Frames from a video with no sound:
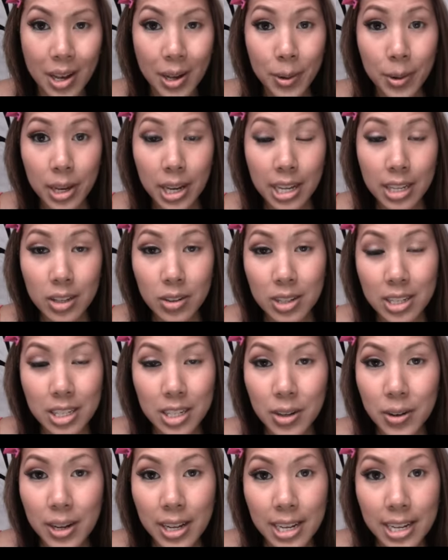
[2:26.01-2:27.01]
Okay, so
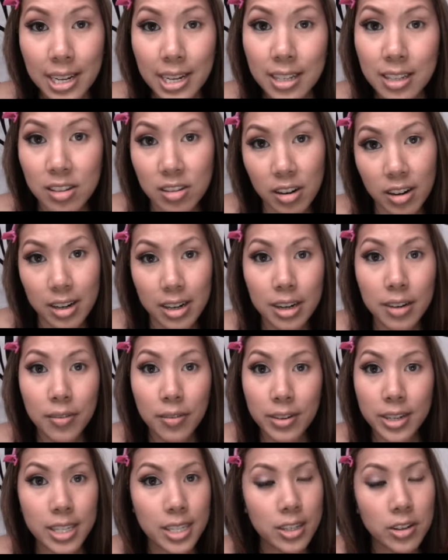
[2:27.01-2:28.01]
let's go ahead and get started.
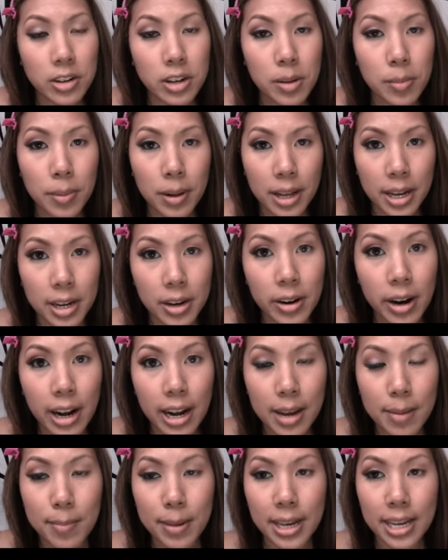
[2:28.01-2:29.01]
First, you're going to apply your
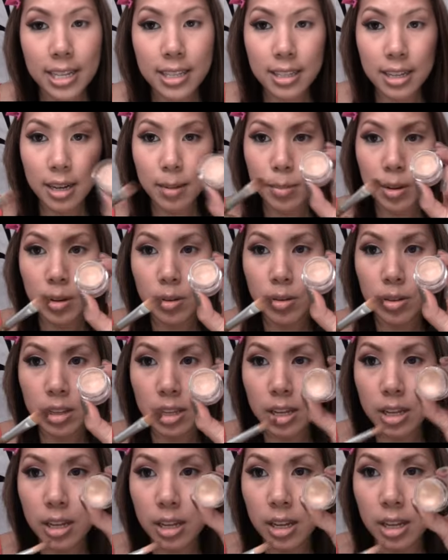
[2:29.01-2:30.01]
eye base. I'm
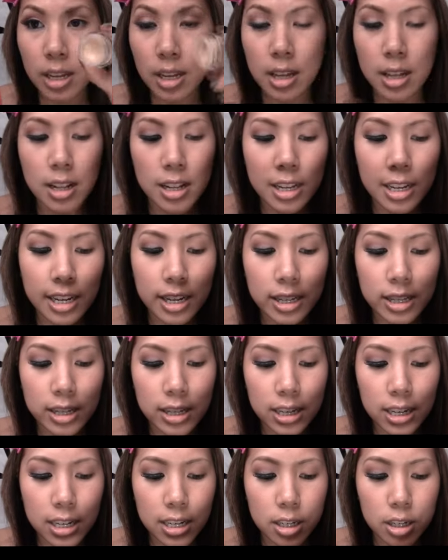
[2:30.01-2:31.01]
using NYX
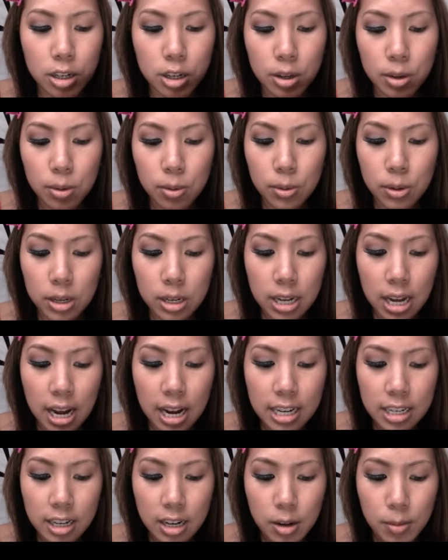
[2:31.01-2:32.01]
Skin Tone
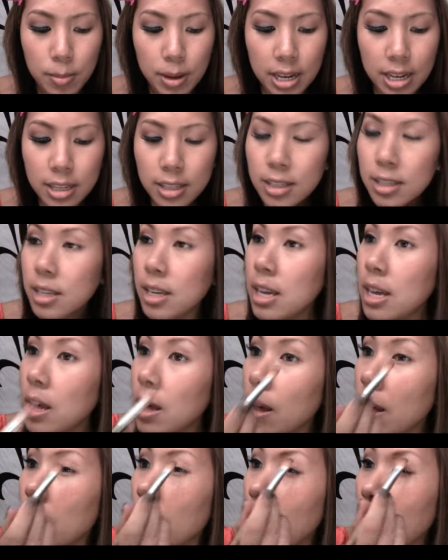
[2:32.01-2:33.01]
eyeshadow base
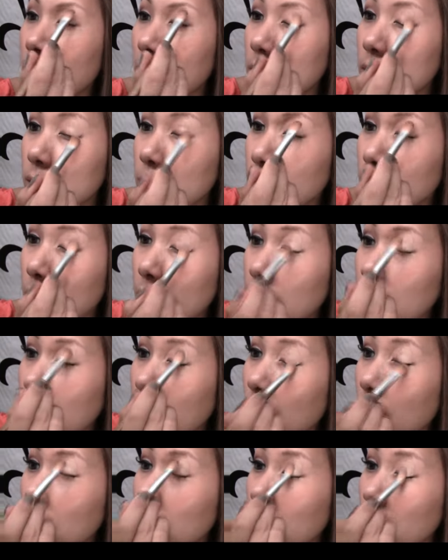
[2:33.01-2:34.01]
and just applying
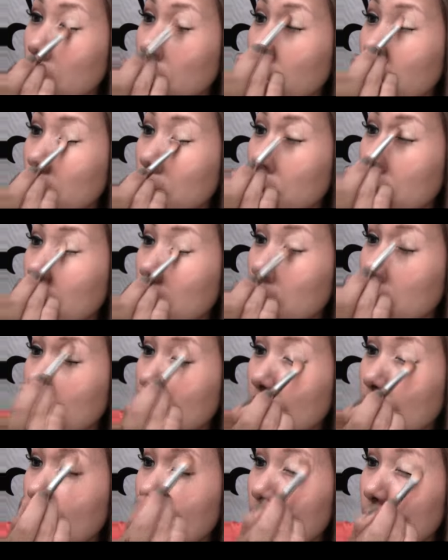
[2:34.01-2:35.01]
it all over with
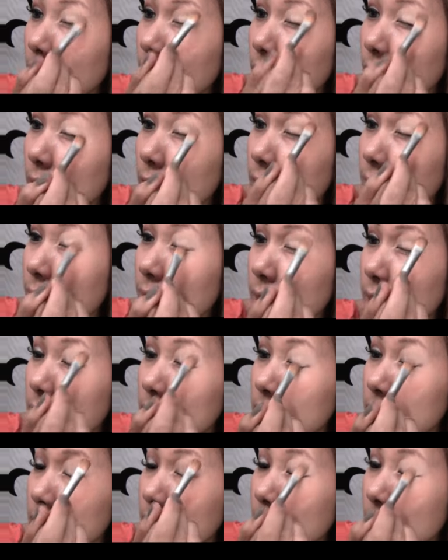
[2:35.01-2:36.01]
a, an
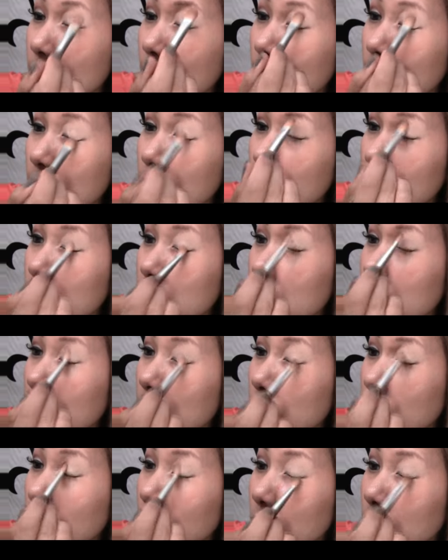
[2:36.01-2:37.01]
Aveda synthetic
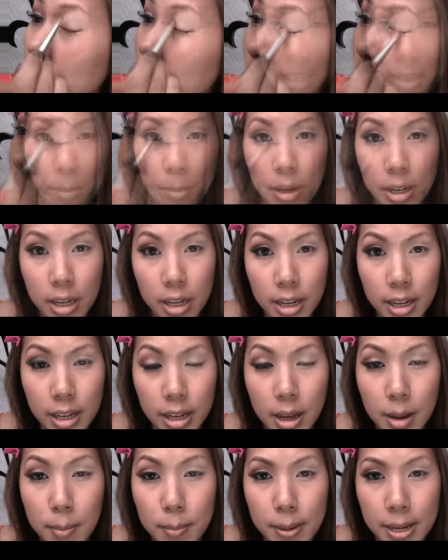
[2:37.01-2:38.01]
concealer brush. I'm going to get
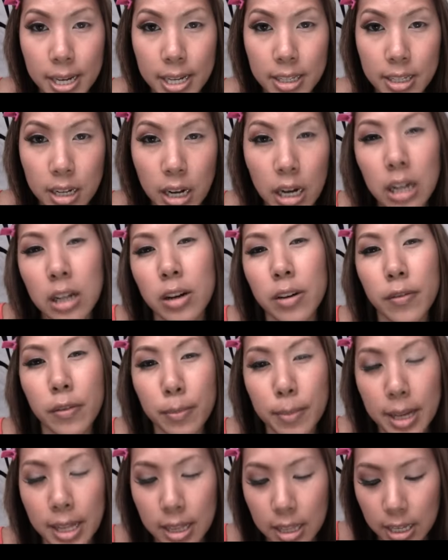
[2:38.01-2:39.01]
a base color for
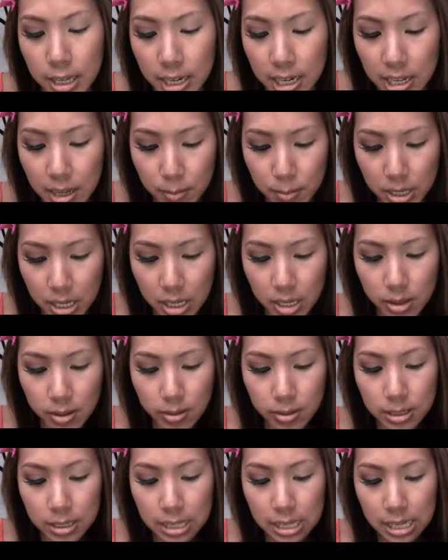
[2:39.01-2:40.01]
my lid. I'm going to
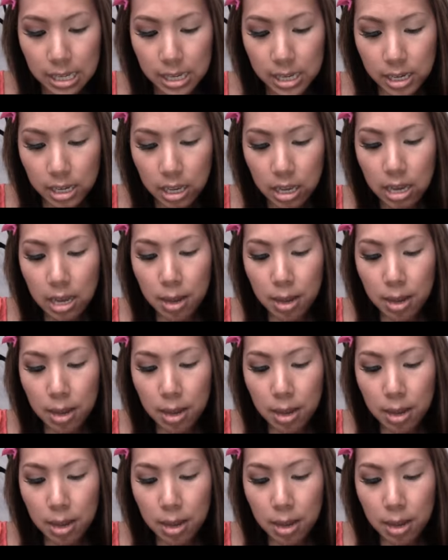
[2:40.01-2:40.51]
use the